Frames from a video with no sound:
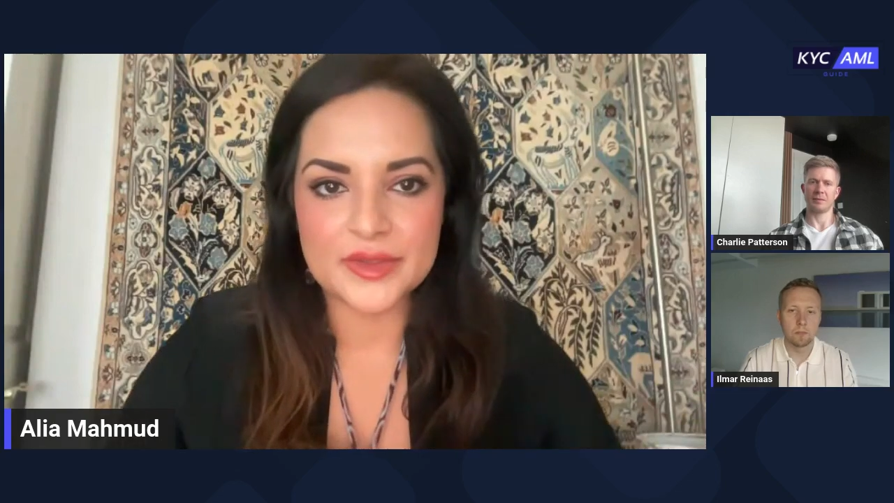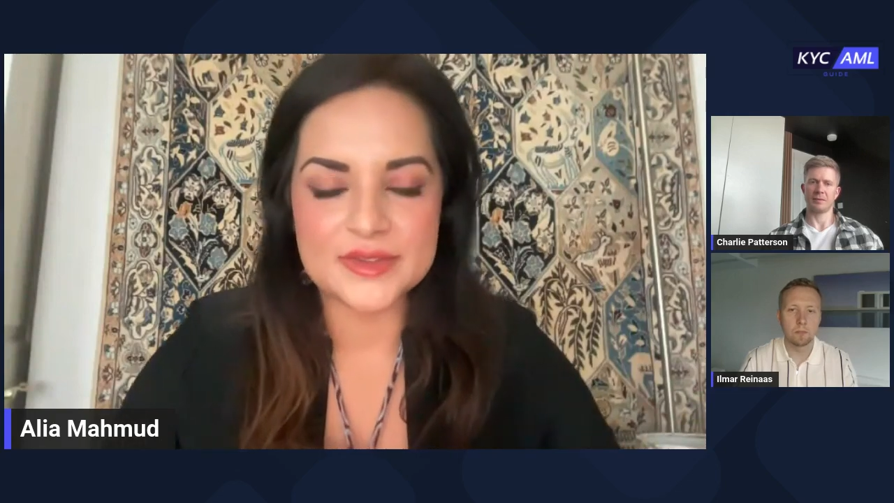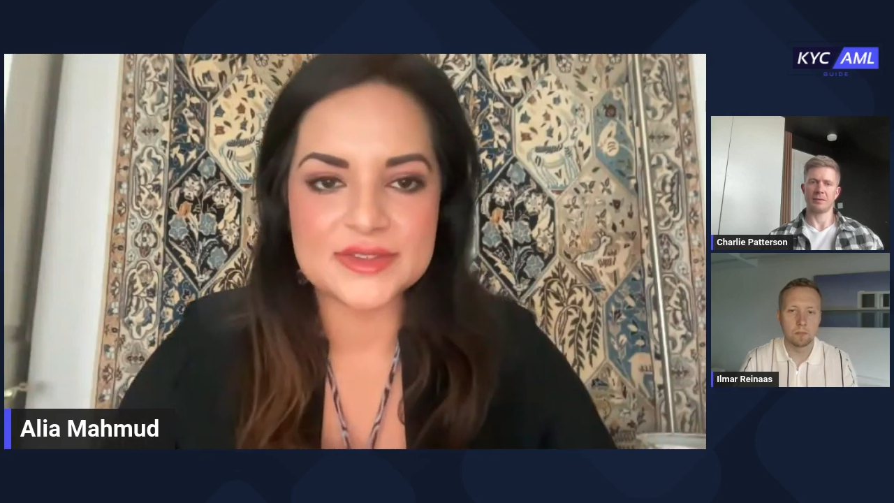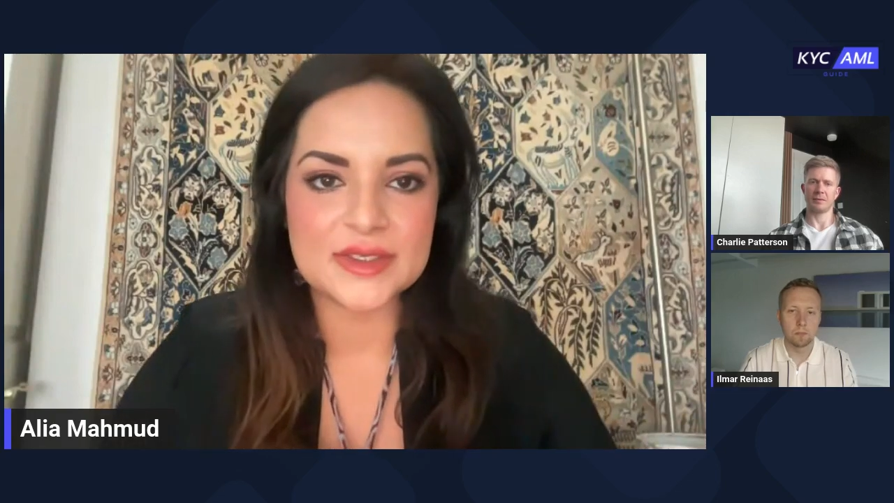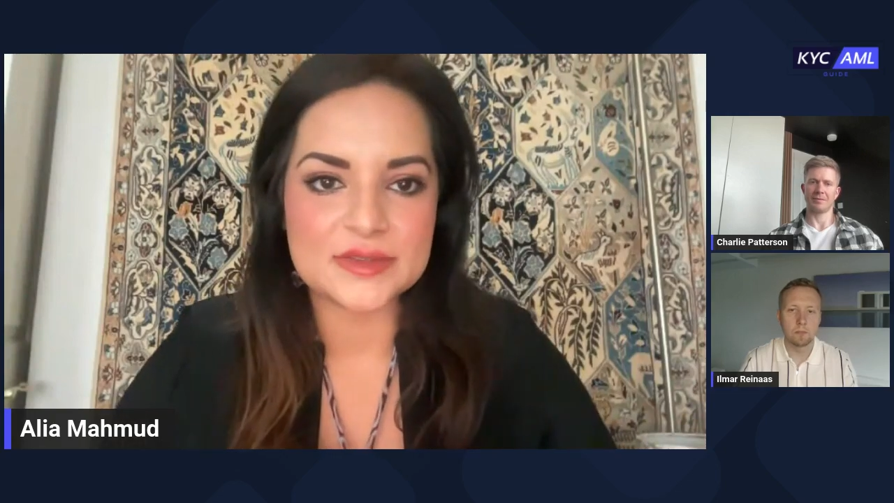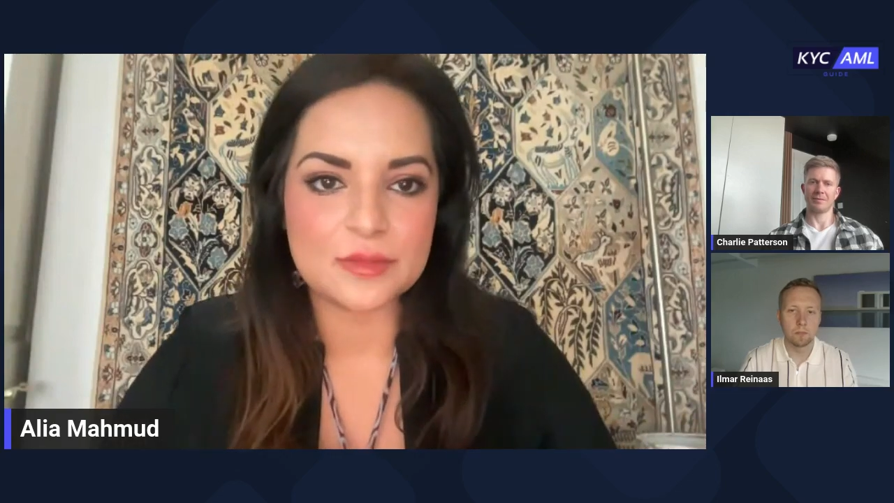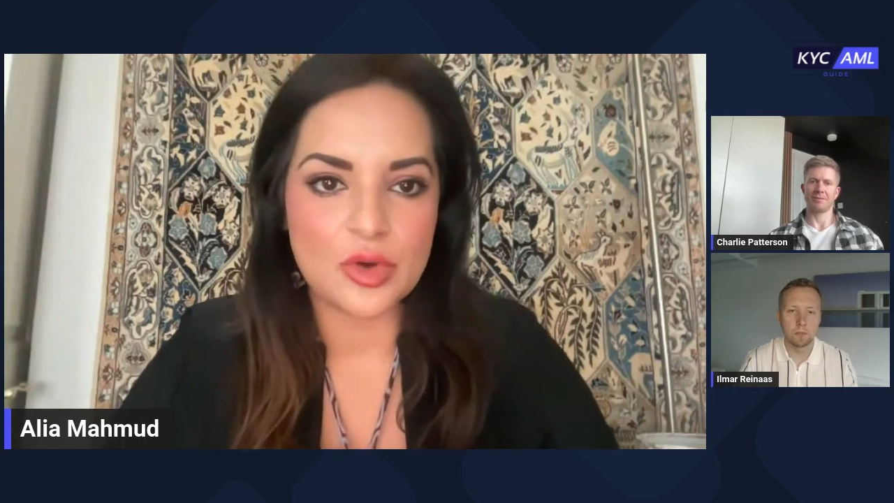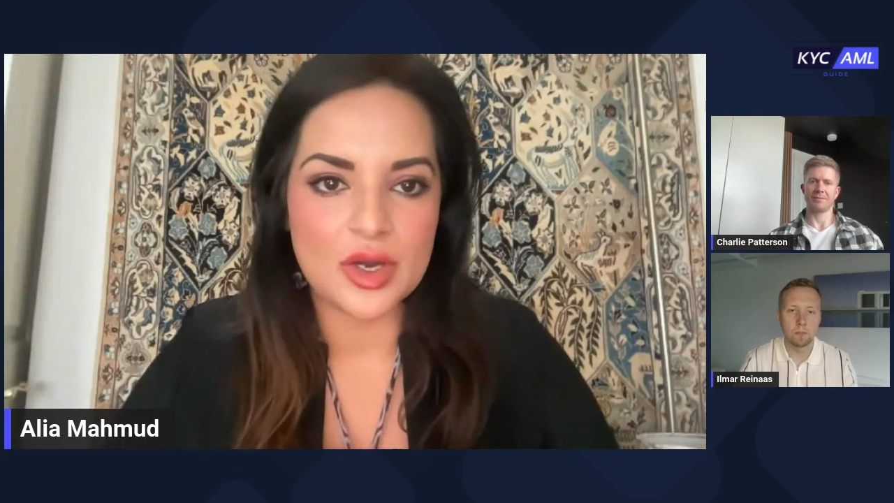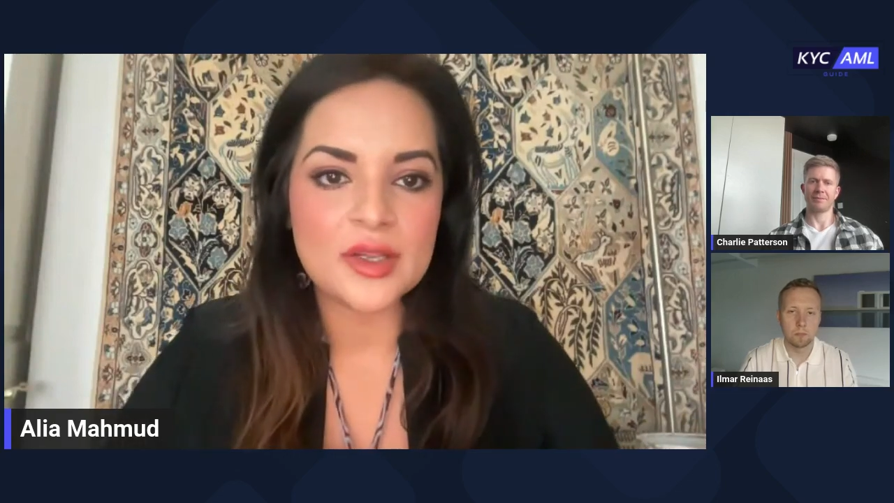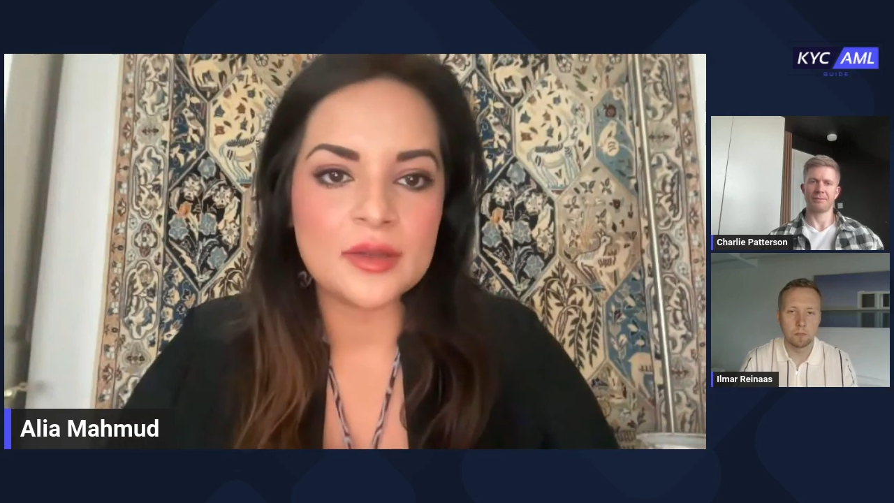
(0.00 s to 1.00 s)
It's
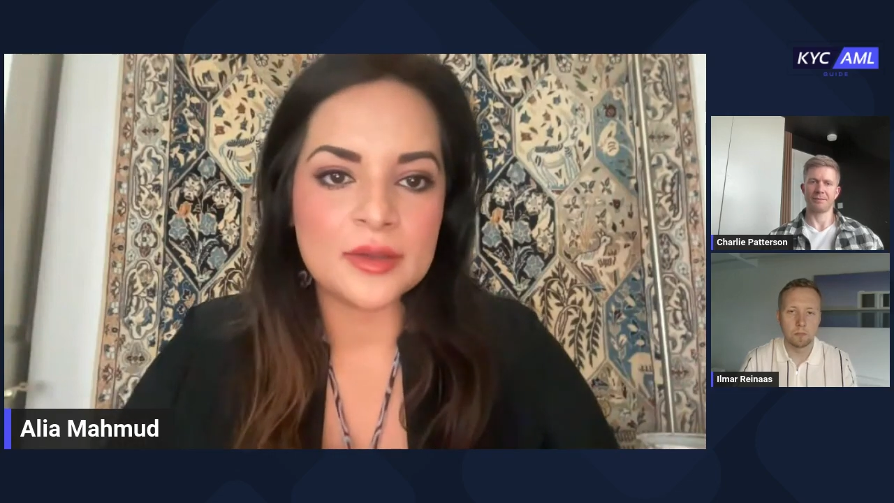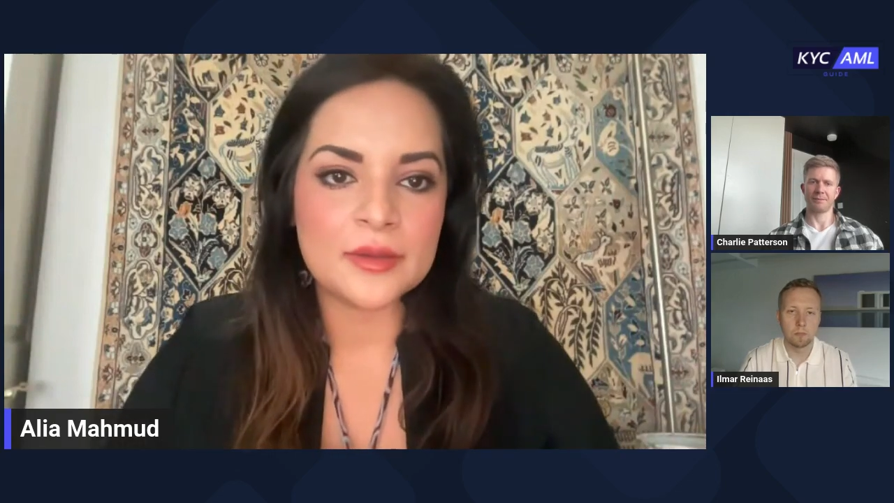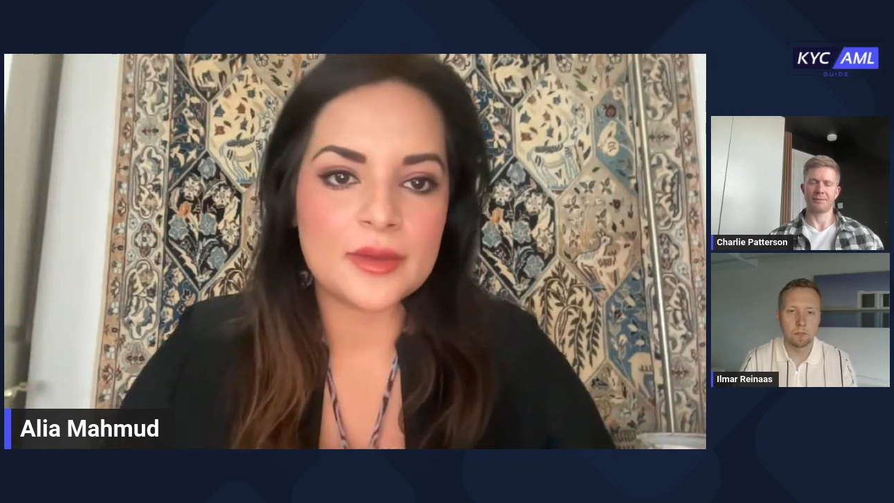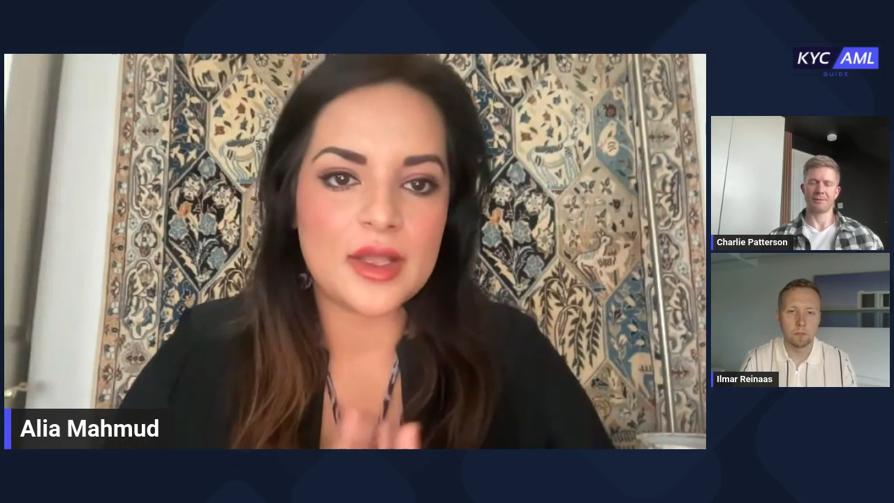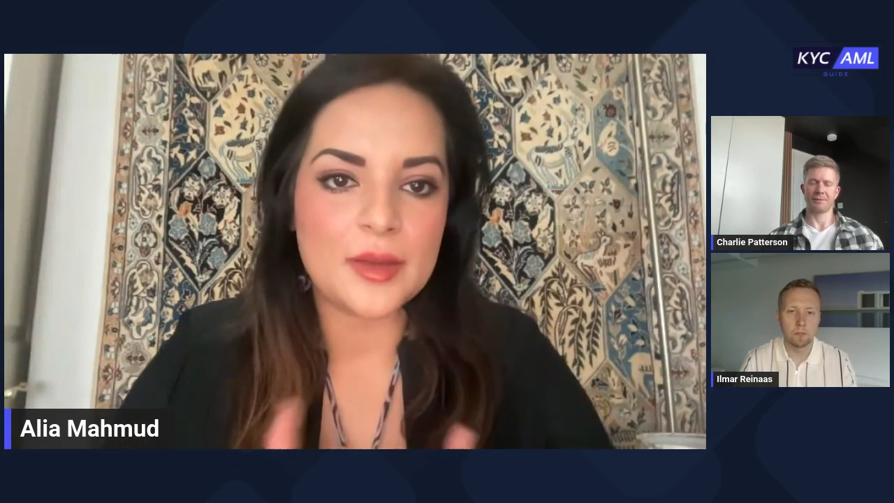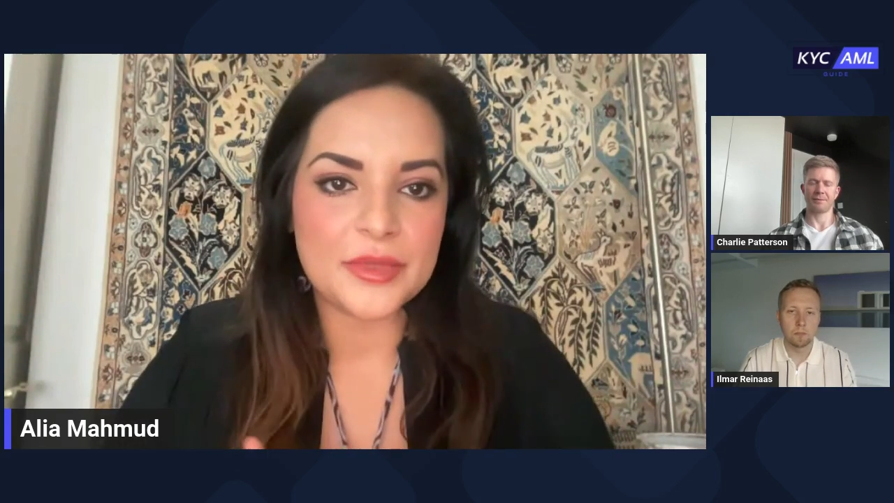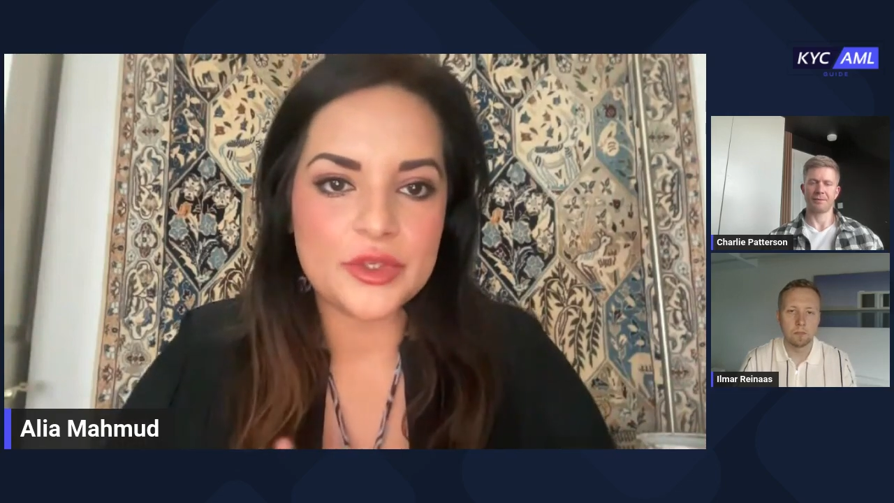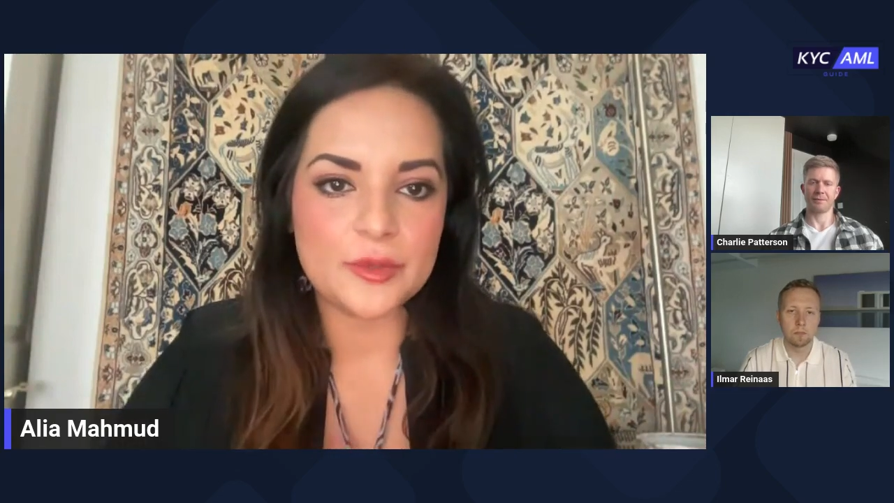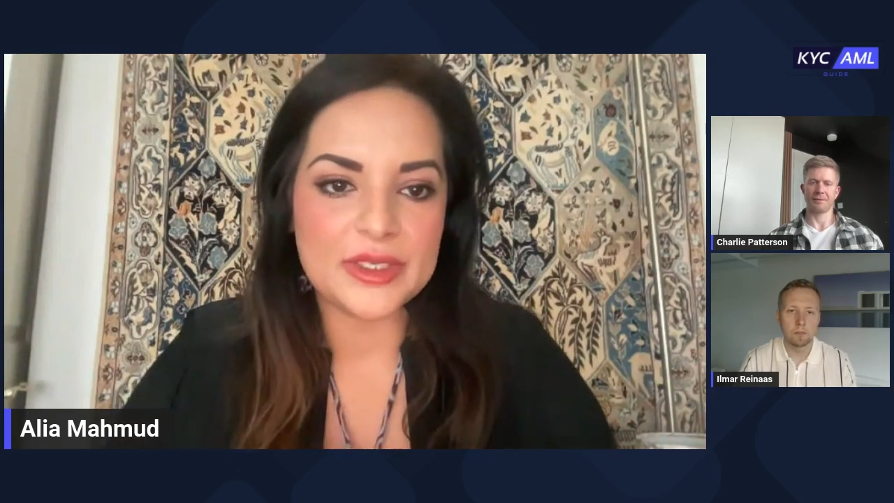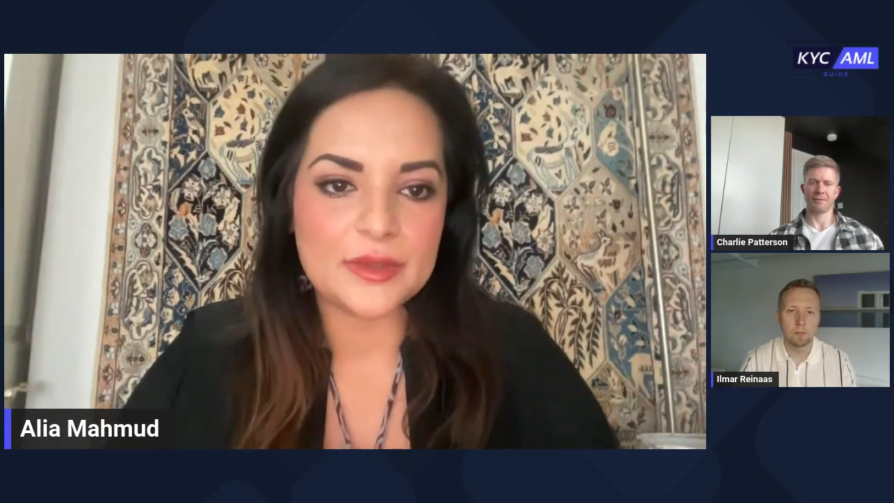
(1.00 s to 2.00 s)
more
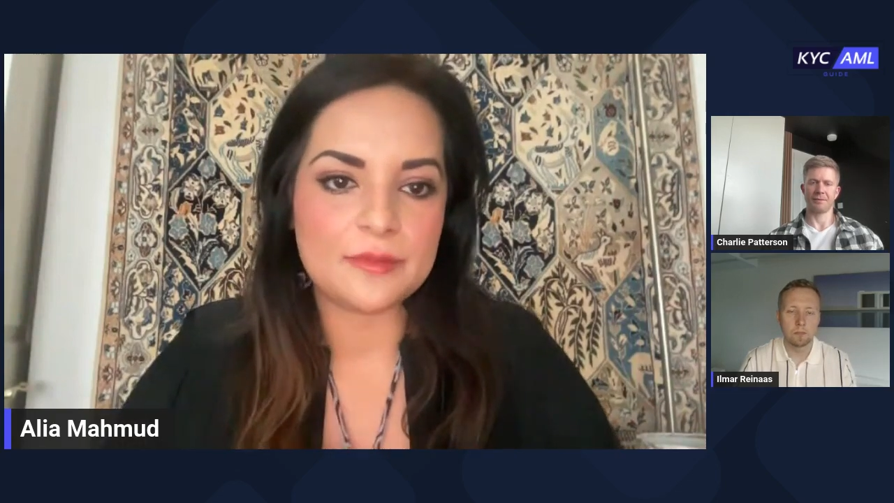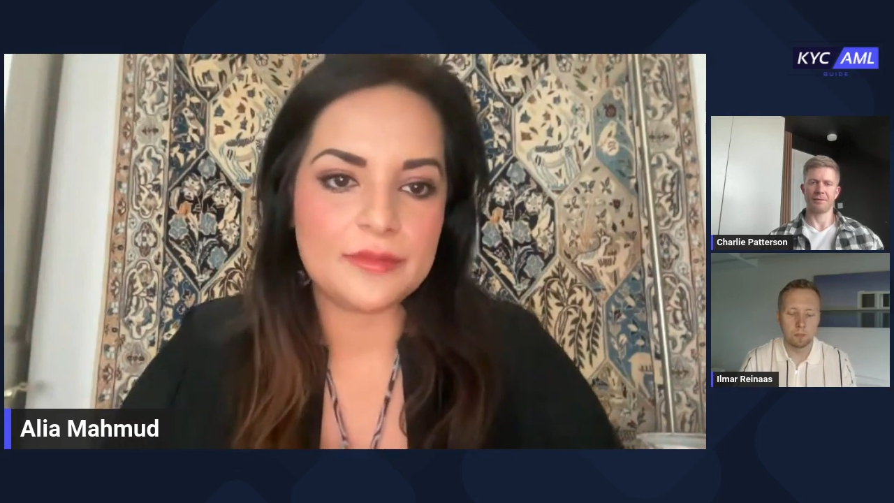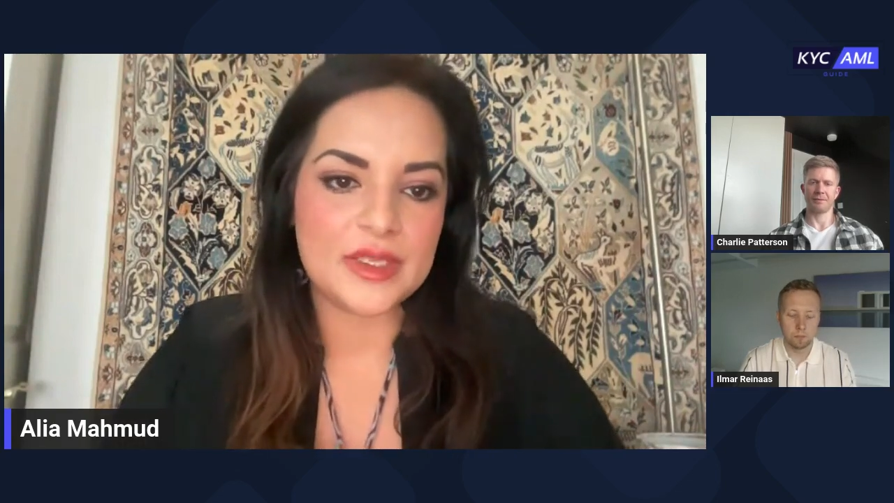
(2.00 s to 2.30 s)
human